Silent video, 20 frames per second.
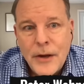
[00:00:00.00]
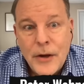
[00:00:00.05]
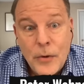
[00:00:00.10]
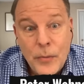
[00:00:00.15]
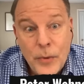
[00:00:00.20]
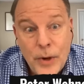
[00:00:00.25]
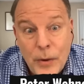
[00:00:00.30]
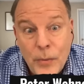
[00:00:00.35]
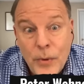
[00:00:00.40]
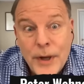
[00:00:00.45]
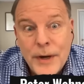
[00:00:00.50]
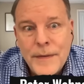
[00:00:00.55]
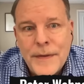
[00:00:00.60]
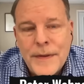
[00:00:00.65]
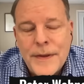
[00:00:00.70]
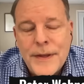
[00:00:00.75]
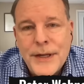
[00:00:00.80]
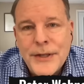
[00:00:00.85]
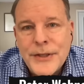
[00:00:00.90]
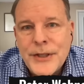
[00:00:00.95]
Well, one of the
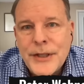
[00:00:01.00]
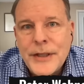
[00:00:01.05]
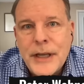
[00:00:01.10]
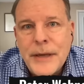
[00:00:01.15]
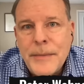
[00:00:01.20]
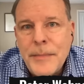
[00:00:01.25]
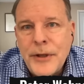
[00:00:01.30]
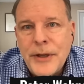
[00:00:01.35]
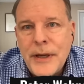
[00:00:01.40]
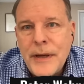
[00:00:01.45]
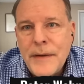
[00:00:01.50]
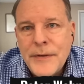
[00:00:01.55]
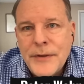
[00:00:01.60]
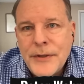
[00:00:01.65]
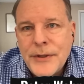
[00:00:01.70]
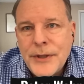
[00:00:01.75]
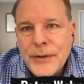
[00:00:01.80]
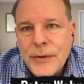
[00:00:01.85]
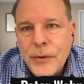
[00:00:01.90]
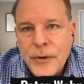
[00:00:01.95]
things that they believe is
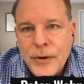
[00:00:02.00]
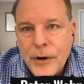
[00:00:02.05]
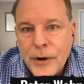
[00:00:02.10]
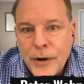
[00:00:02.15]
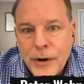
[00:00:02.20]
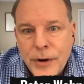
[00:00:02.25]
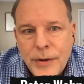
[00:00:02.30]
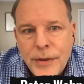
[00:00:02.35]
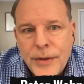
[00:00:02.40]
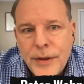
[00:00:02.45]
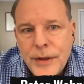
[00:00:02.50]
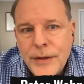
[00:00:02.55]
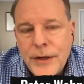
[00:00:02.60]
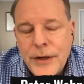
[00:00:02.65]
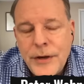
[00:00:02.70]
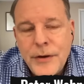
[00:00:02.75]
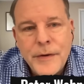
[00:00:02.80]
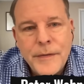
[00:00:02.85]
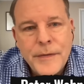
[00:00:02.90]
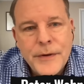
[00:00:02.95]
that the Earth and the
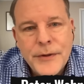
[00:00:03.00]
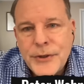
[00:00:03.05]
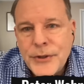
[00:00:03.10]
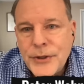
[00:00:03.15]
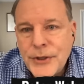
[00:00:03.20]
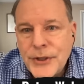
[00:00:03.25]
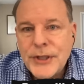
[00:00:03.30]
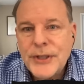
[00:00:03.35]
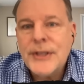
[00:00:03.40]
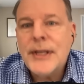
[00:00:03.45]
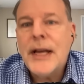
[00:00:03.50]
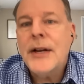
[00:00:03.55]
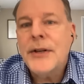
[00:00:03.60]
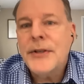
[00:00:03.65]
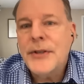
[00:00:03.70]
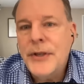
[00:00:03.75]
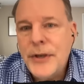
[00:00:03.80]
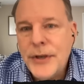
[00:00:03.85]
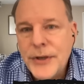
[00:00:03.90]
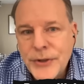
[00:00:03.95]
universe are
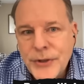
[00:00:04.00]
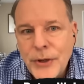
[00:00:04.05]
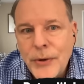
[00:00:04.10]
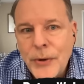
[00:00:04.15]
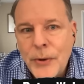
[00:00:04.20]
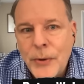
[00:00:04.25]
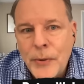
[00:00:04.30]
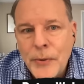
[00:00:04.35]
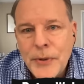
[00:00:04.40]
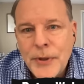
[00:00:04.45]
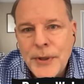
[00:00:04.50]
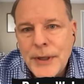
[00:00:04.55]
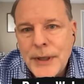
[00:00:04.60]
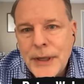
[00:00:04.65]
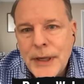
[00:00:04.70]
6,000 years old.